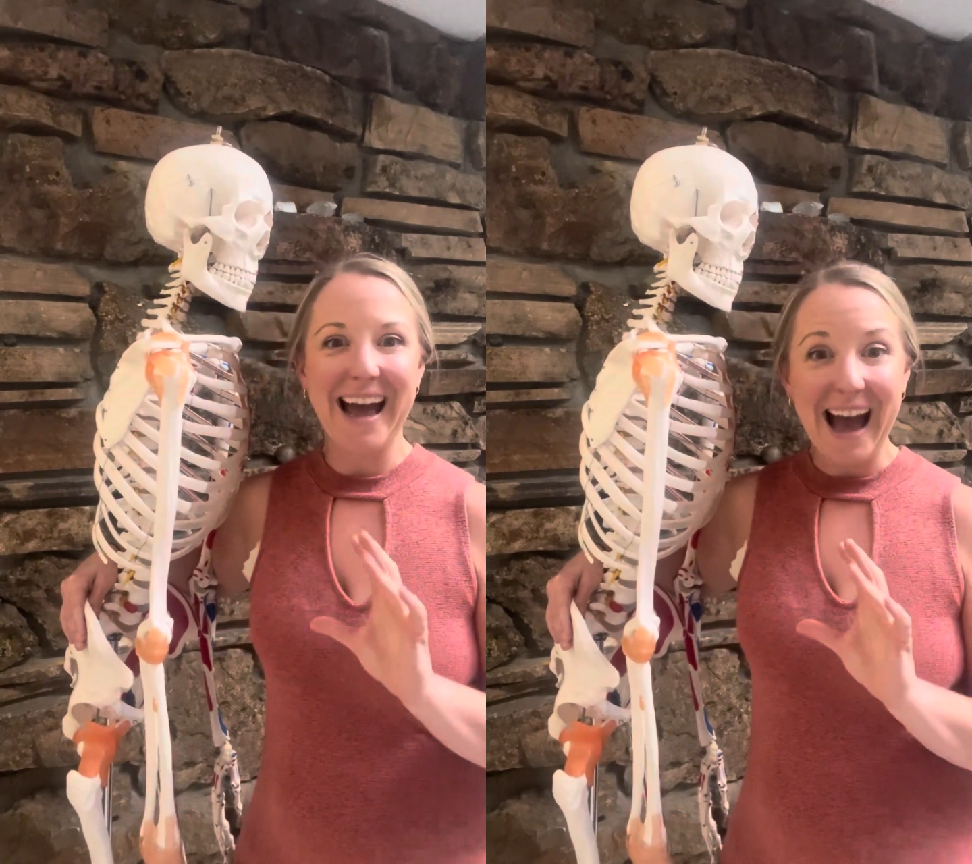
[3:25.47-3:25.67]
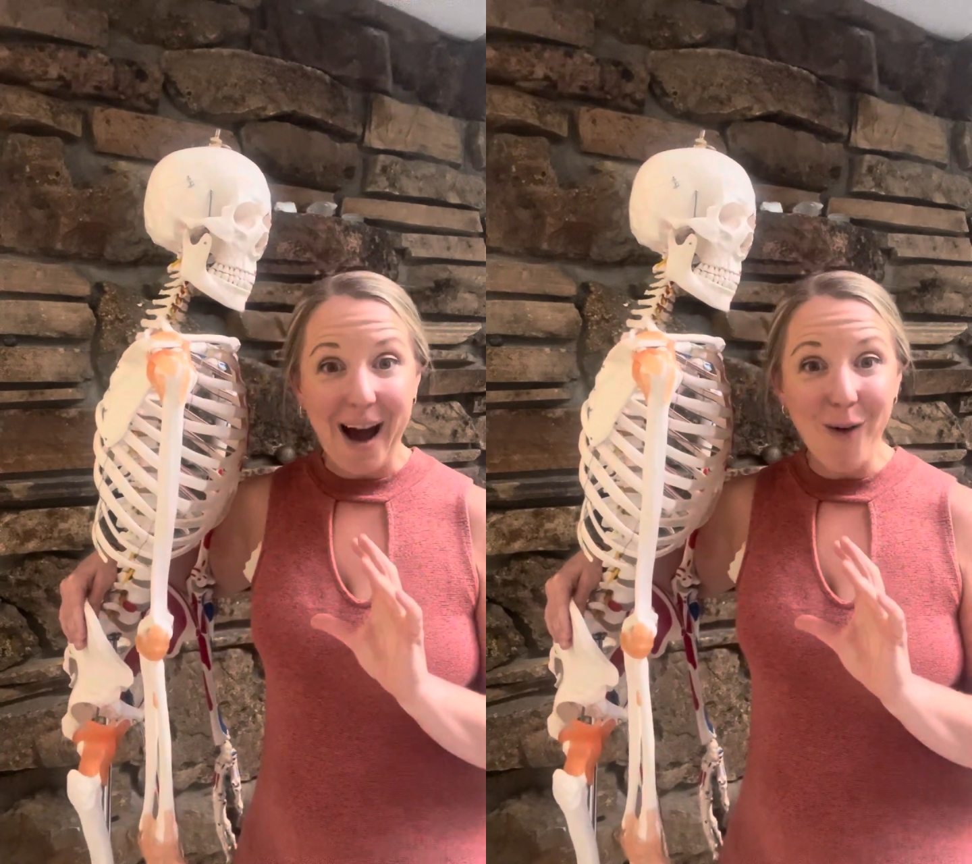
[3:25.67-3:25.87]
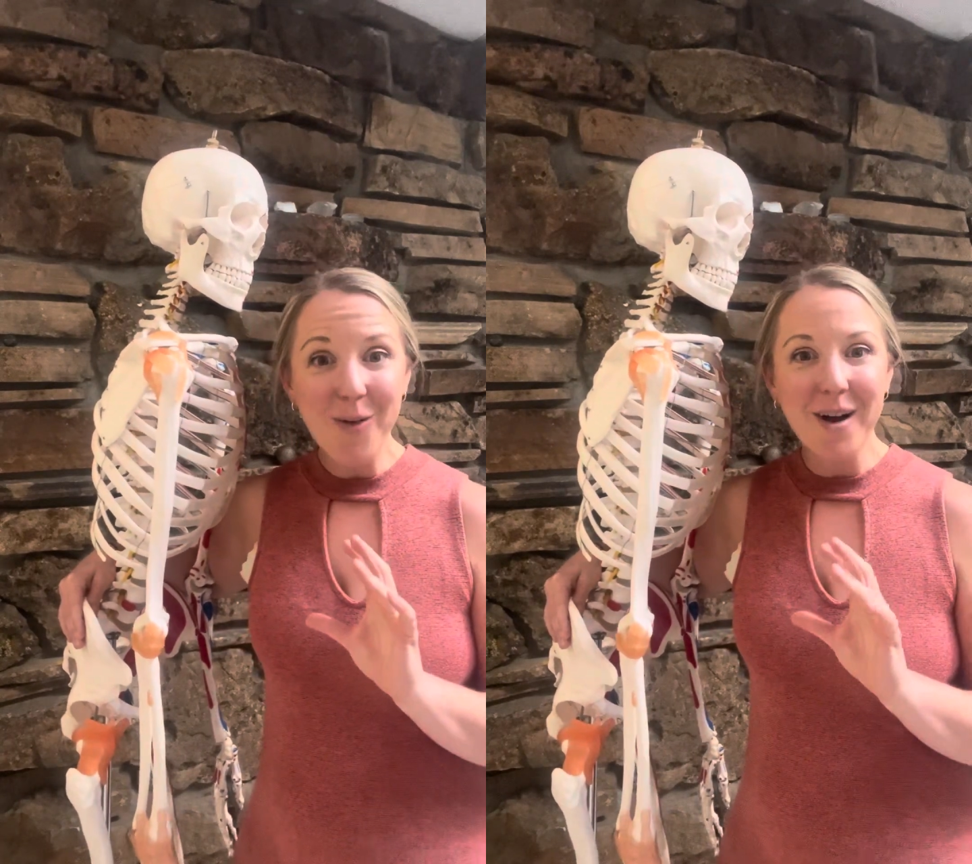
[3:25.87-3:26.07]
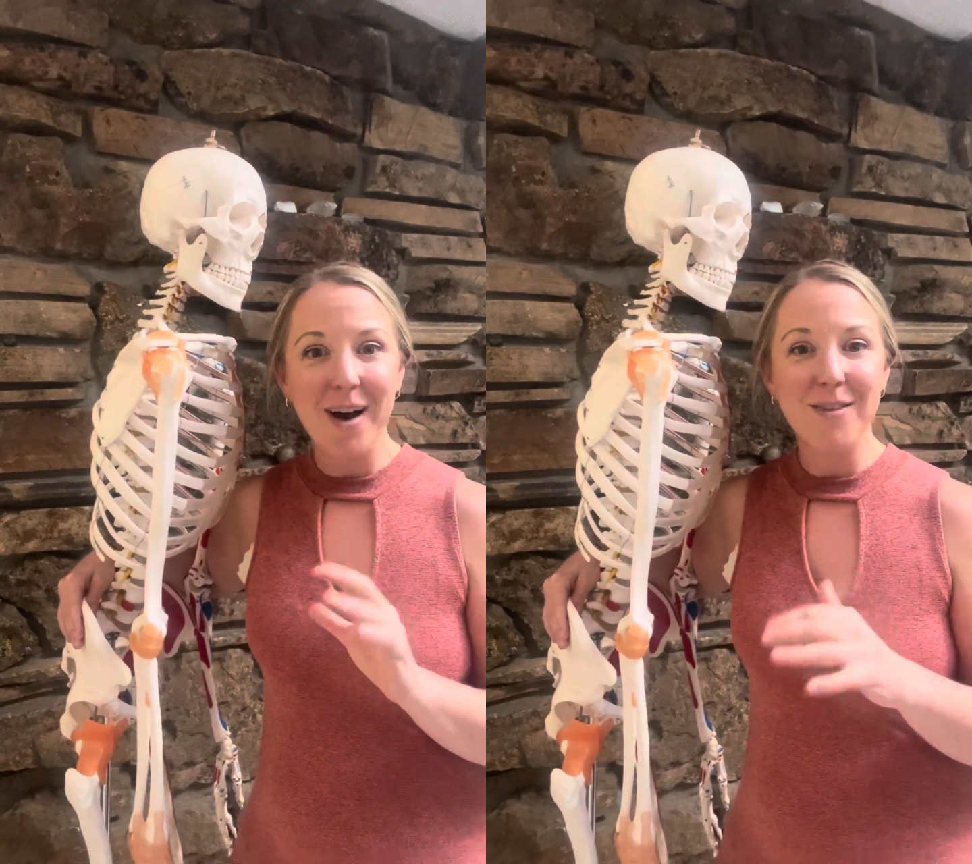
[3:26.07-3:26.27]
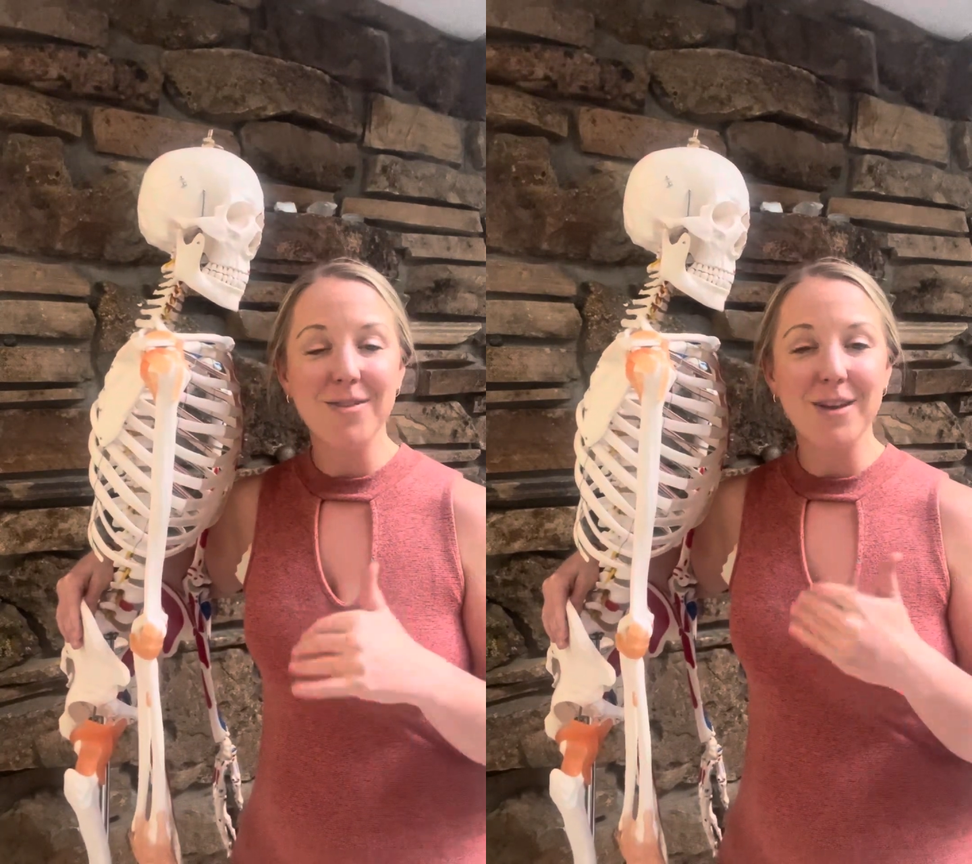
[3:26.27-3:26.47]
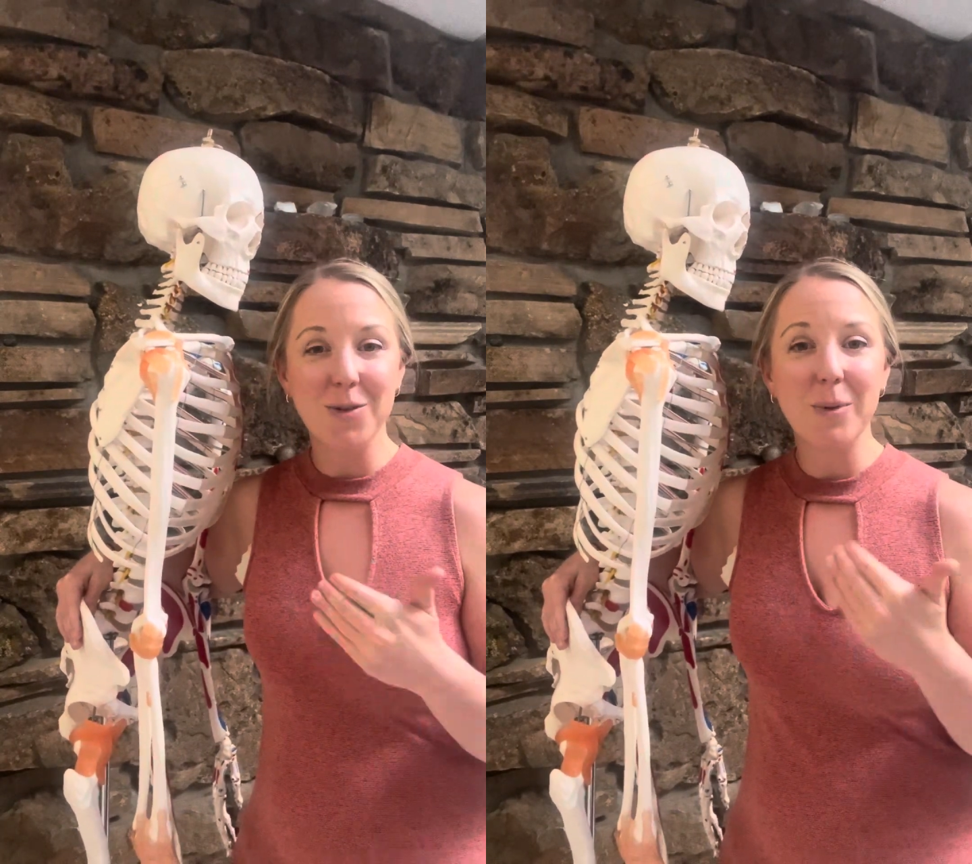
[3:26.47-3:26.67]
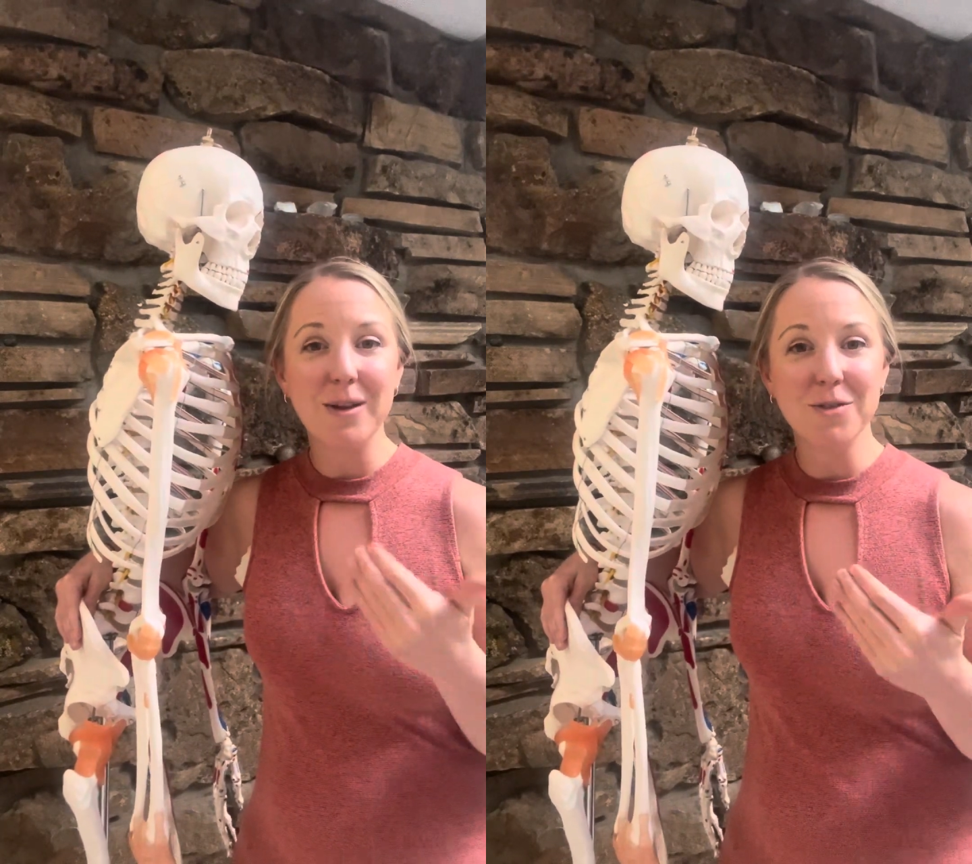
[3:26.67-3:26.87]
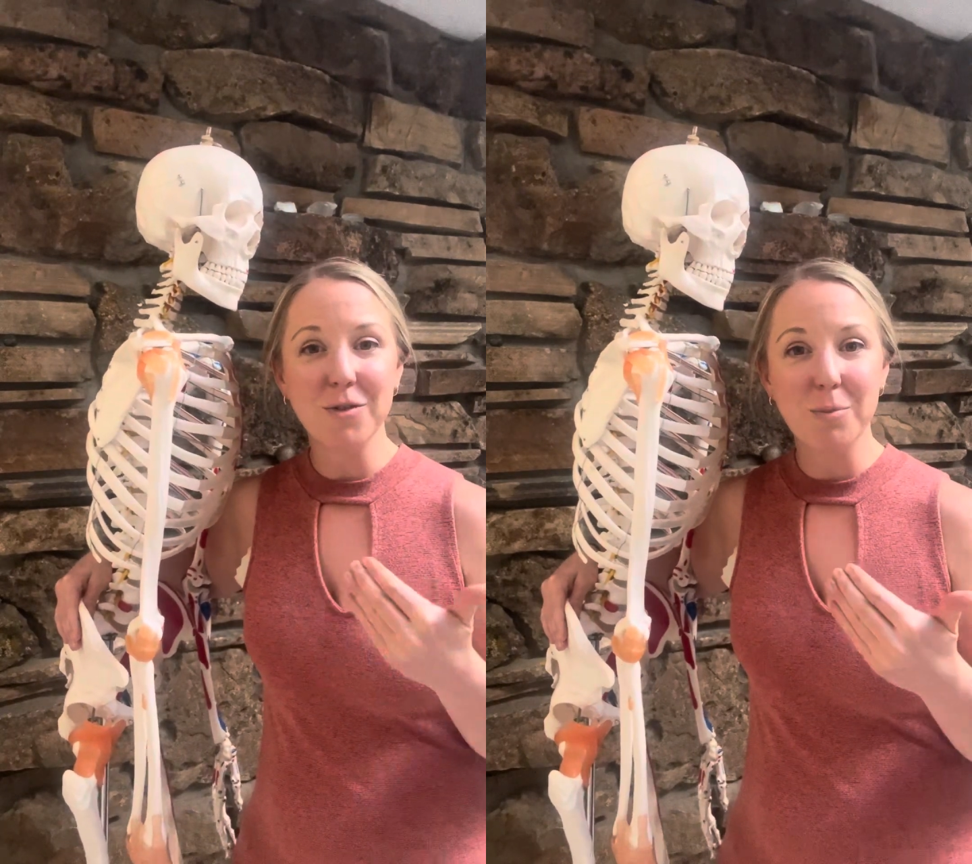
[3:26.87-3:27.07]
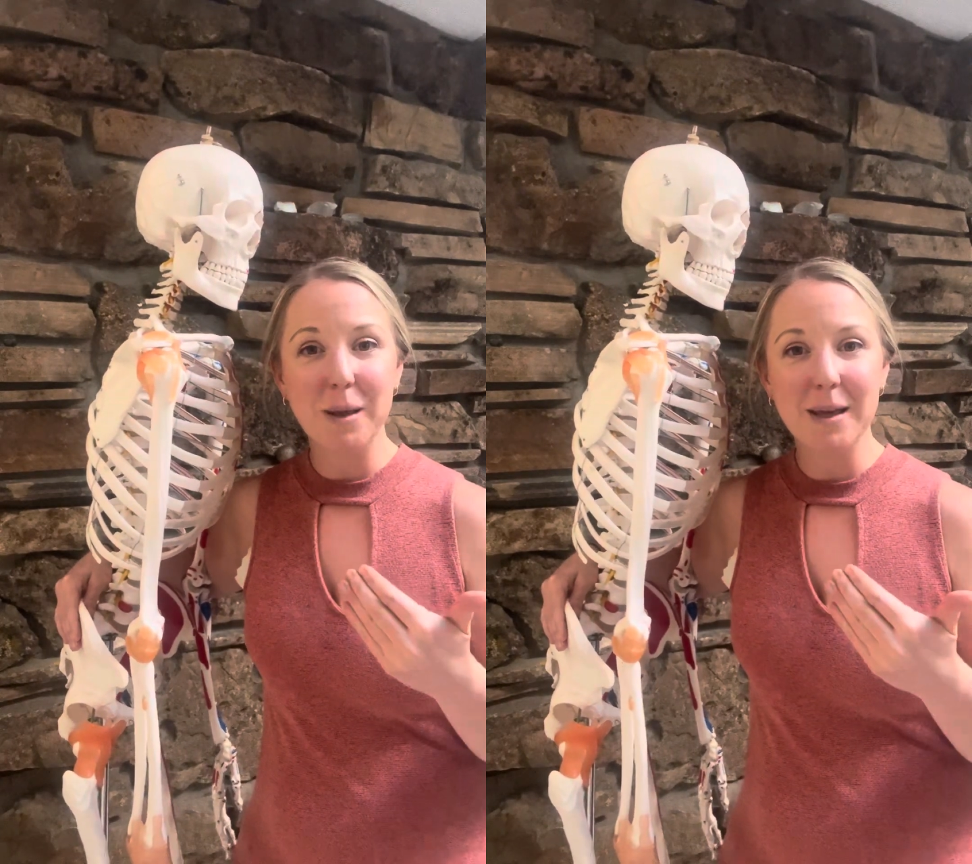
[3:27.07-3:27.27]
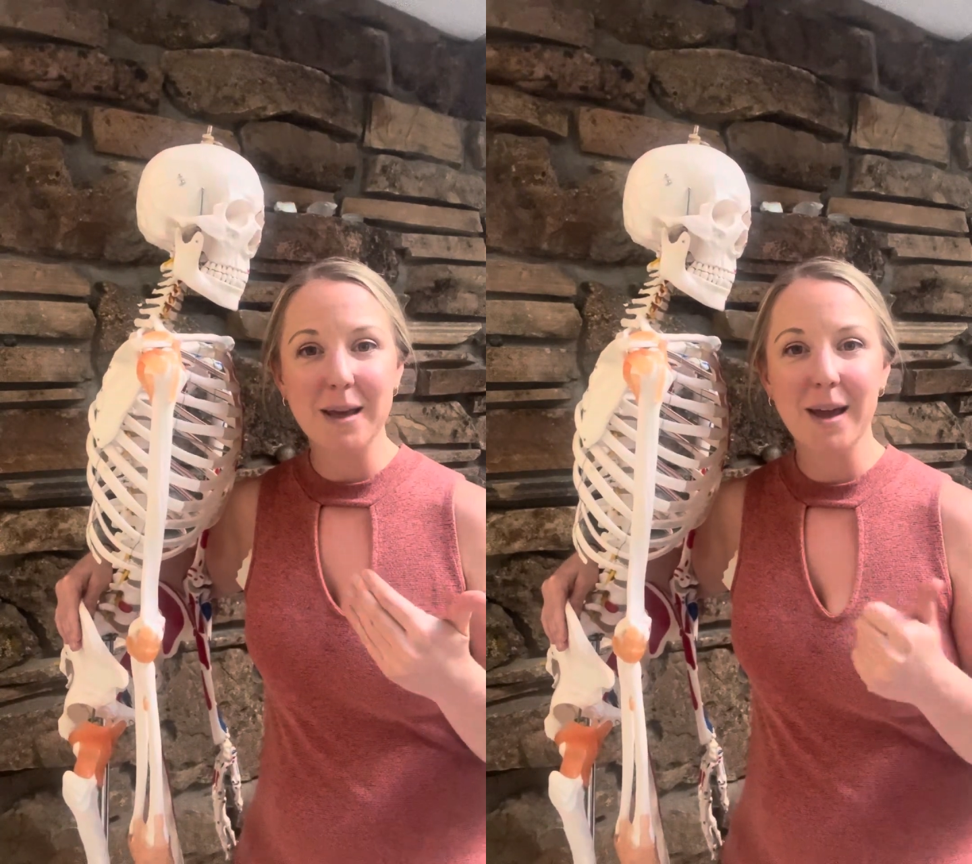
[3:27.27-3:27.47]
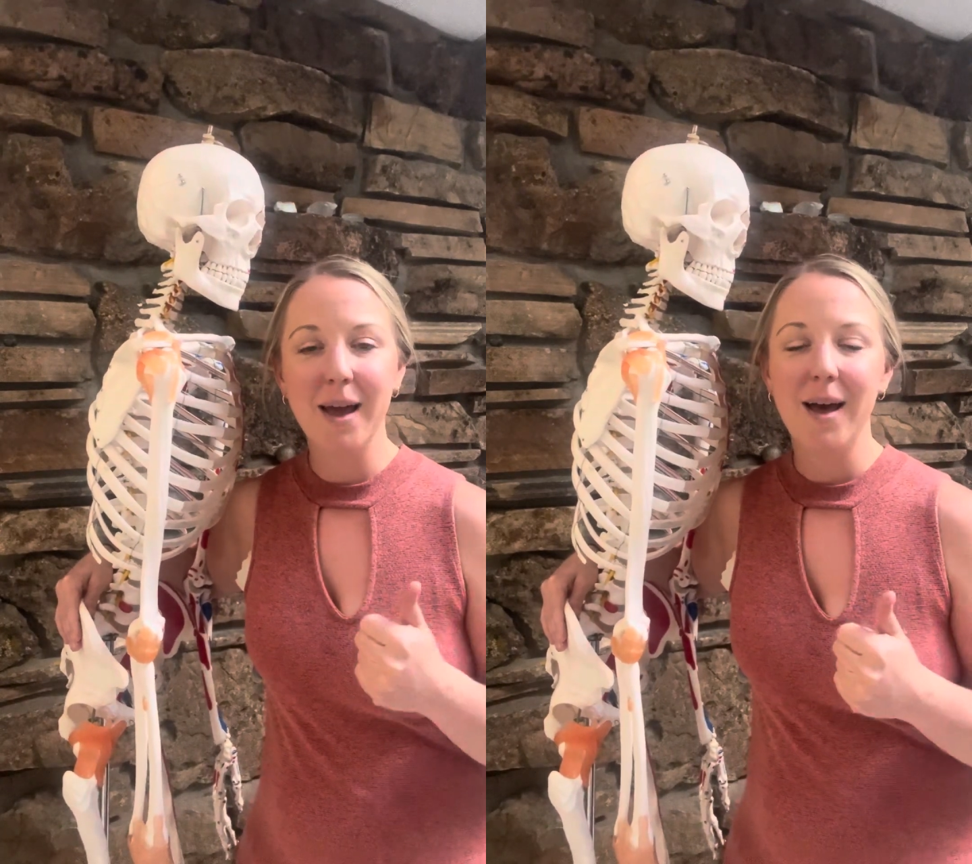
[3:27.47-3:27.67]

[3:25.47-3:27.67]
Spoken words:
out of these ways of being